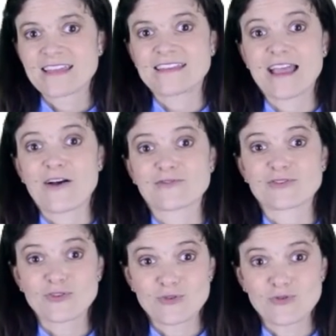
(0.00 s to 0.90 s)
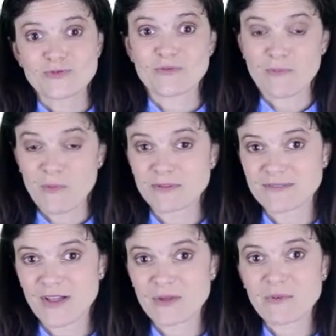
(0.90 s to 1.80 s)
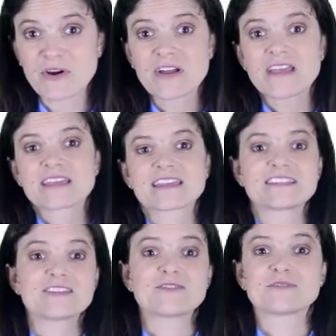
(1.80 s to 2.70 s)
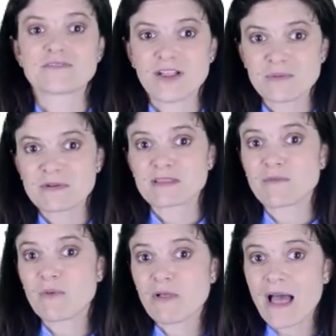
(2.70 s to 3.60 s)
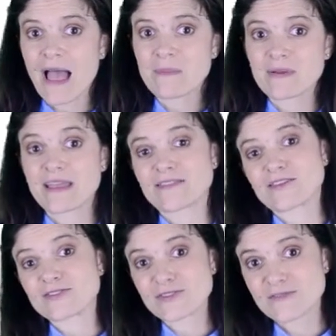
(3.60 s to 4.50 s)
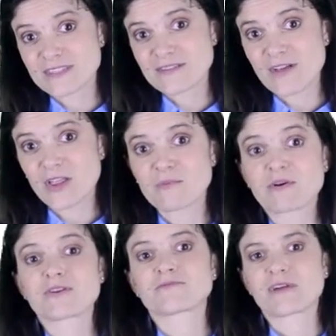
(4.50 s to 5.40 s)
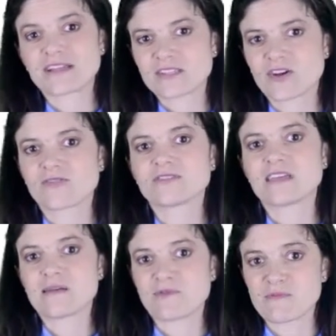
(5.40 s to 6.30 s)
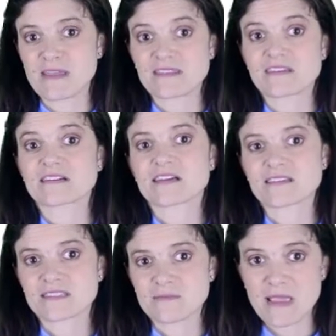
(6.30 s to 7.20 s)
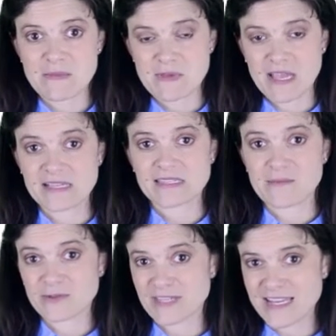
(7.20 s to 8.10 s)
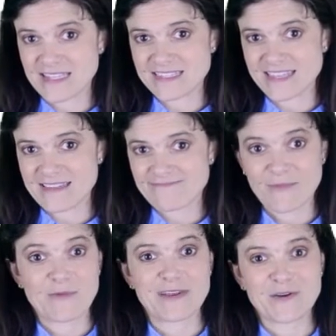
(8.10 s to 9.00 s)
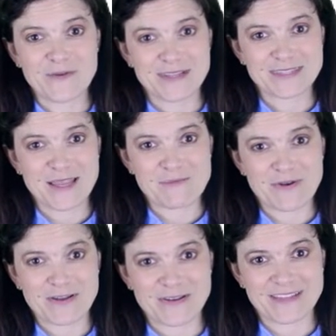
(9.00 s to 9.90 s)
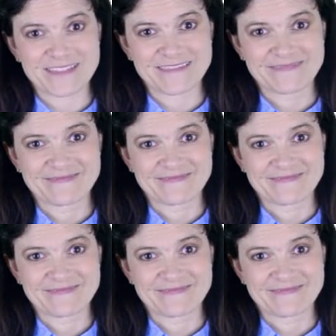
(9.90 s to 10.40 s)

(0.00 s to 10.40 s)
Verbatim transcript: Now, you, the mobile developer, continue developing the mobile app, and the service developer writes code to implement the custom API simultaneously. We don't want to stop progress.